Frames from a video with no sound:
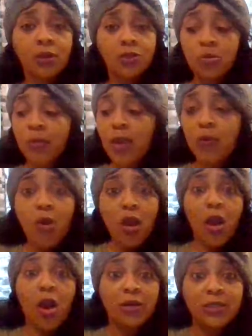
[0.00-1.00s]
You may
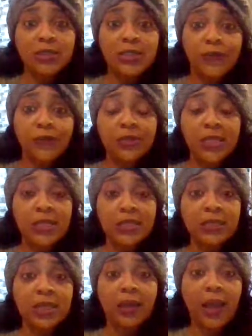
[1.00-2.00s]
want all these different
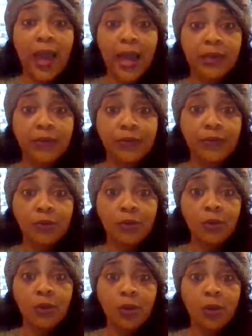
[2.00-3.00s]
things in life.
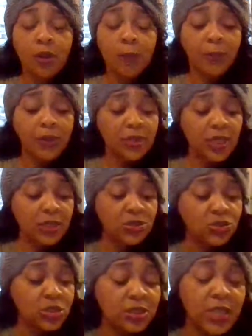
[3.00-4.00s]
But then
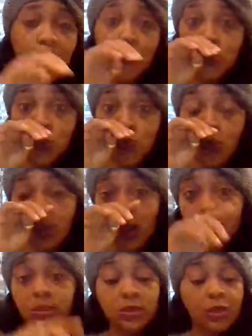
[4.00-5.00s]
it's just like when you want
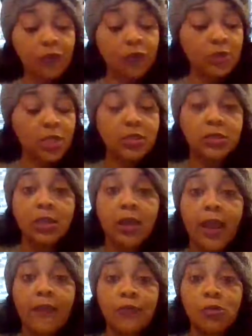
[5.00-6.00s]
all these different things in
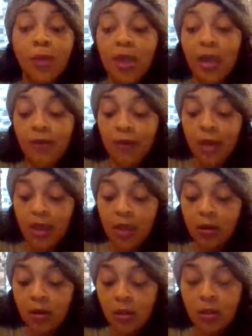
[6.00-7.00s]
life, you may have
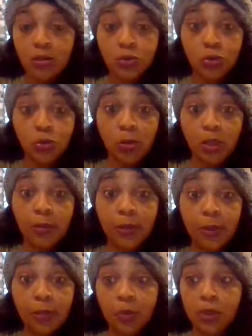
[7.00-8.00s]
had too many
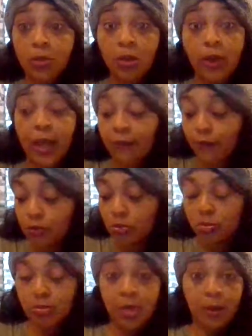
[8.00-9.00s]
people in your life for
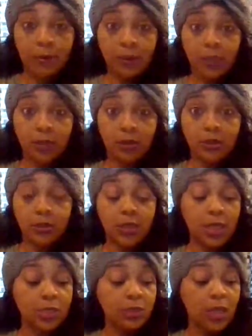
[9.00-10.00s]
you to be able to get these
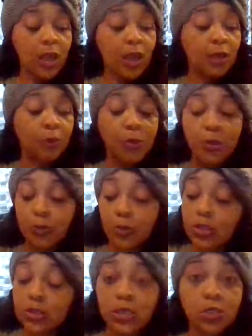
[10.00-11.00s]
things. And the people
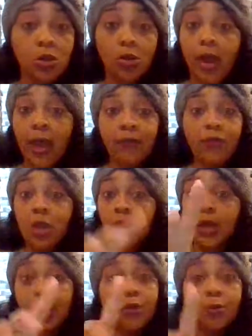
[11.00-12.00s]
that's in your life,
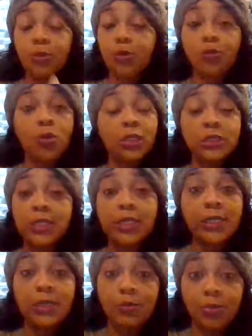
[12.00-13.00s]
they ain't going to be the ones that
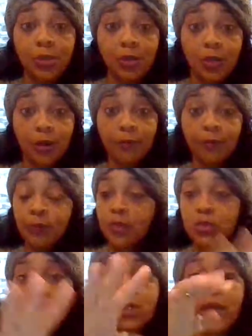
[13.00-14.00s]
need to be there.
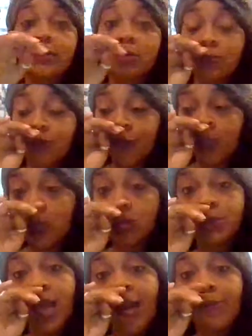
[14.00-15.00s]
Just like there's
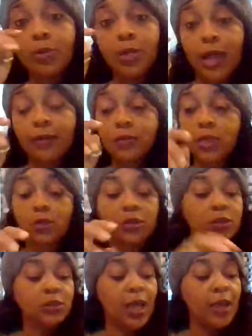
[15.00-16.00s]
videos I put out there
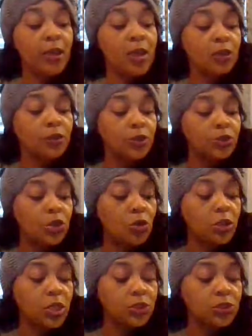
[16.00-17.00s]
that's like, there's
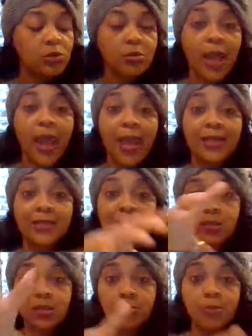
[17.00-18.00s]
only a certain
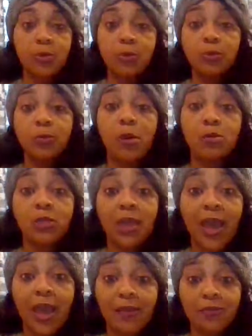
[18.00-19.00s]
access that people are supposed to
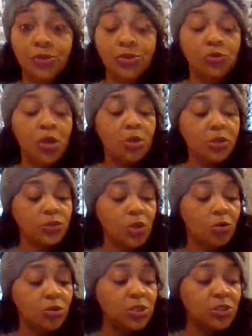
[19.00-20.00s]
have to you. There's
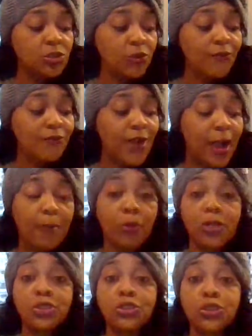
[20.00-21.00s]
only a certain
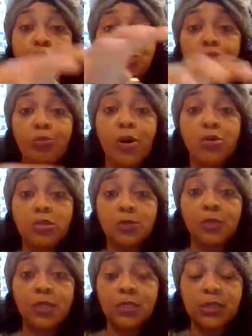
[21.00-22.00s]
vibration that you're supposed
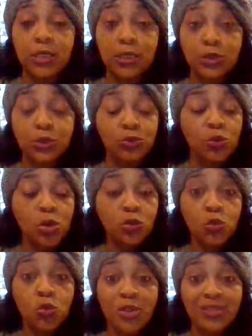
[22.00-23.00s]
to be intended to
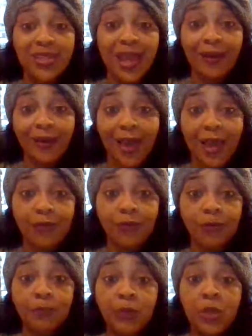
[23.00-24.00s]
towards that life.